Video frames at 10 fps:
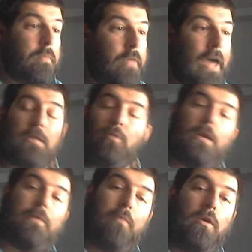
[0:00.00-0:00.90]
That's
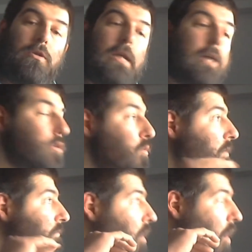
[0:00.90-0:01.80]
what it boils down to.
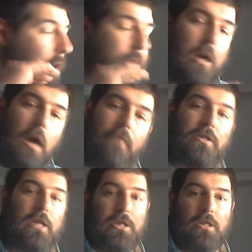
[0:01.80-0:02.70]
Out of all the
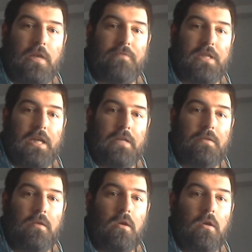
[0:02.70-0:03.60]
conversations I've
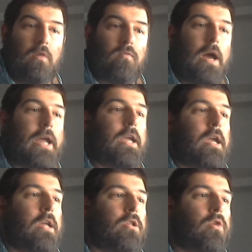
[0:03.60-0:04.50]
seen, right,
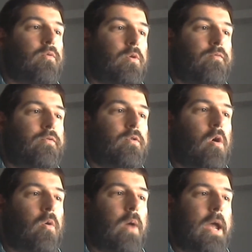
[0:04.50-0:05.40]
and you, you've in
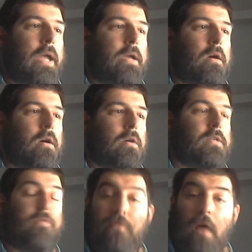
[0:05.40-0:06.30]
no way uh,
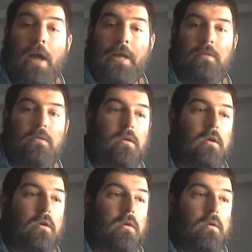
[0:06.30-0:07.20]
defined
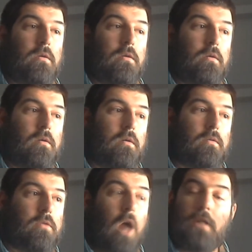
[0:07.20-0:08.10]

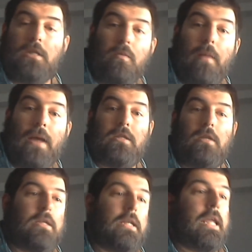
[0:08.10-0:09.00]
toxic
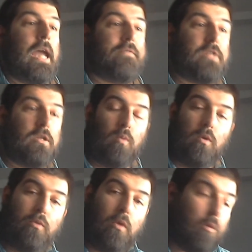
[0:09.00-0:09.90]
masculinity. I've seen the
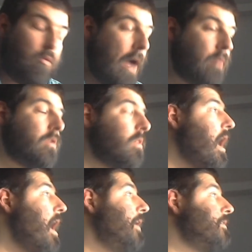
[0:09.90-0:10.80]
word thrown around a
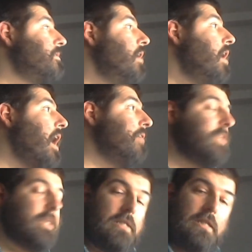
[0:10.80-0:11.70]
lot. I've
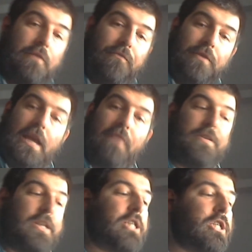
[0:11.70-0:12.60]
seen different
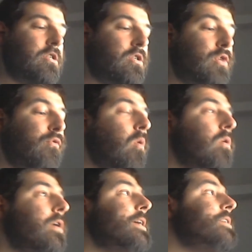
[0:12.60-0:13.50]
definitions
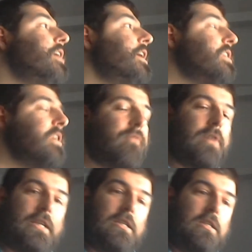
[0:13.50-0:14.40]
for it,
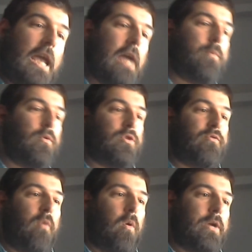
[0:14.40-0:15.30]
different examples
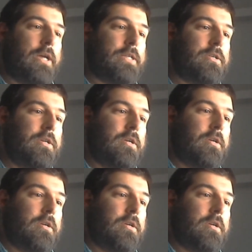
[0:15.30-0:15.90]
for it.